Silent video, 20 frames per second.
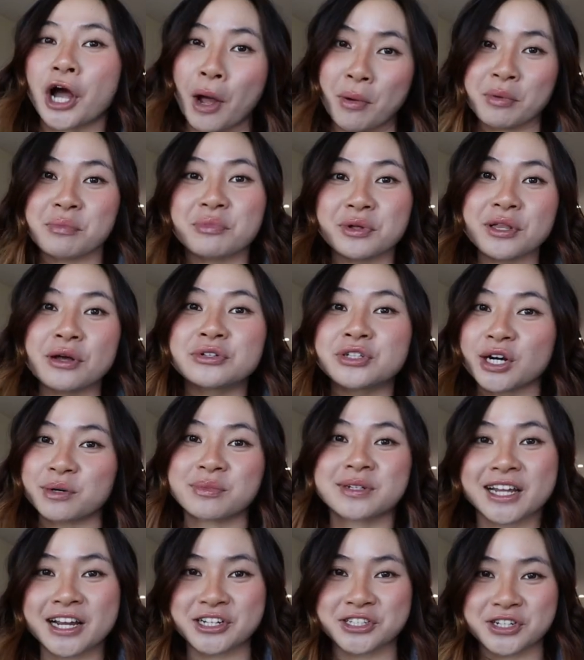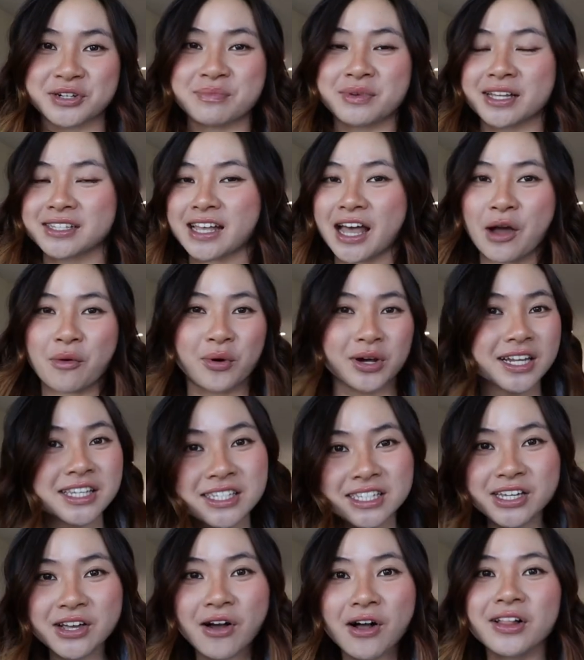comment below Darmanation because I wanna
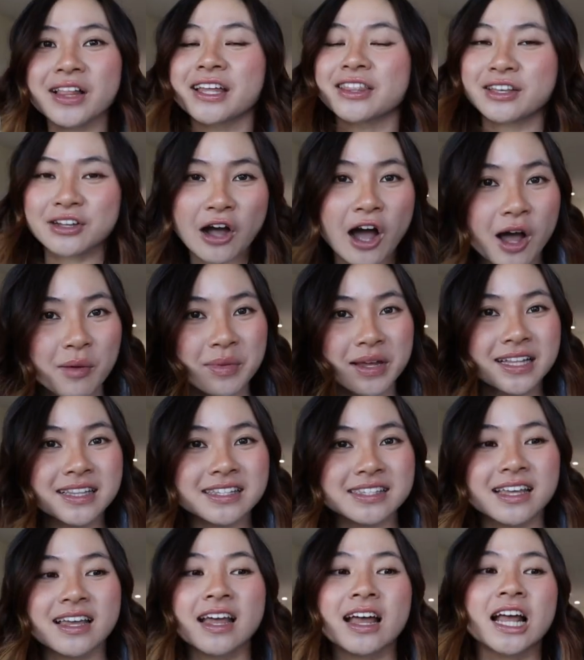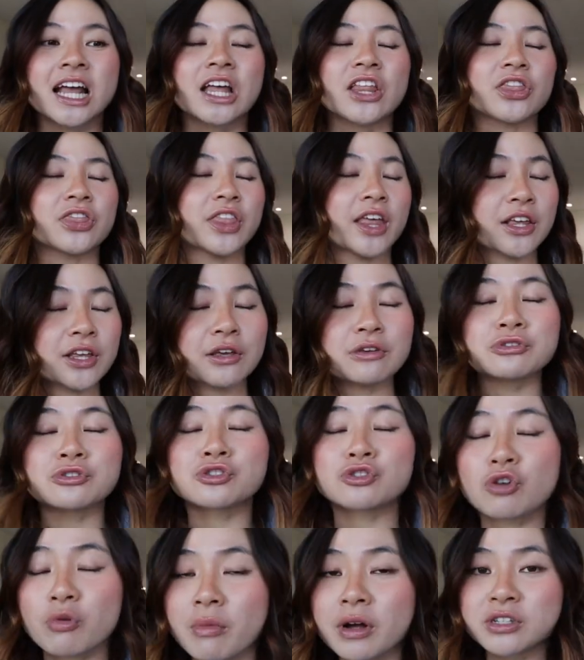see y'all in the comments. Thank you
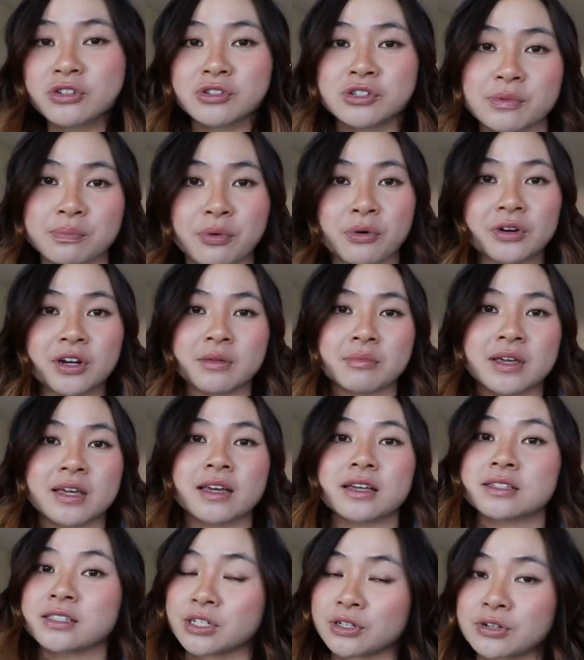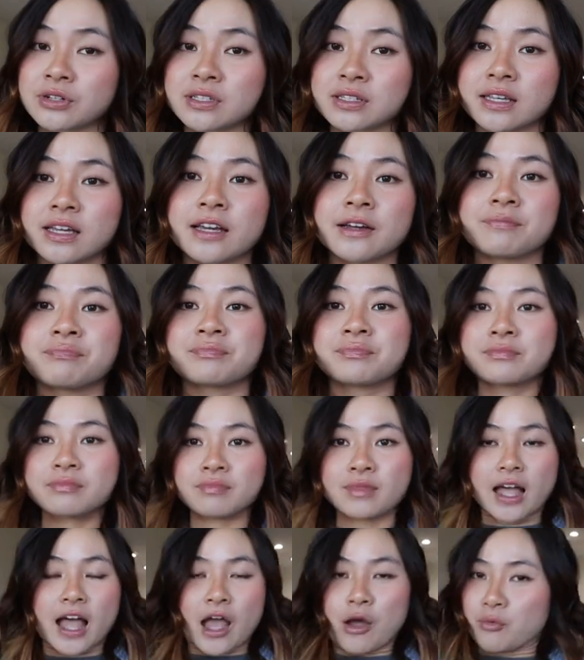so much for supporting me because seriously,
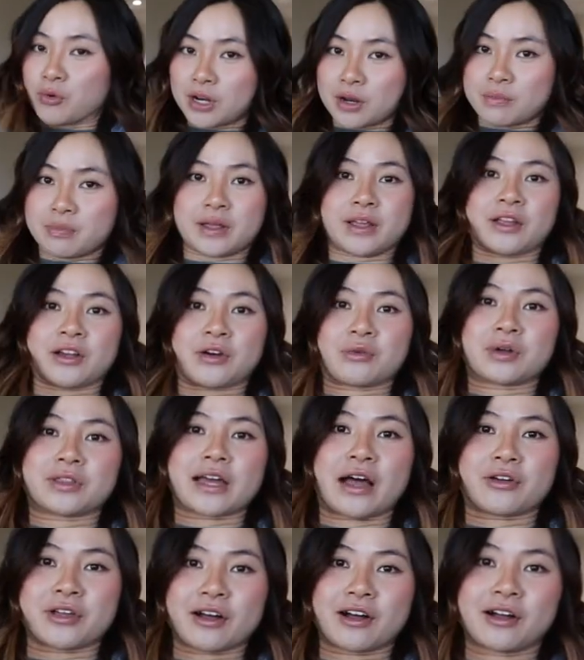I wouldn't be here without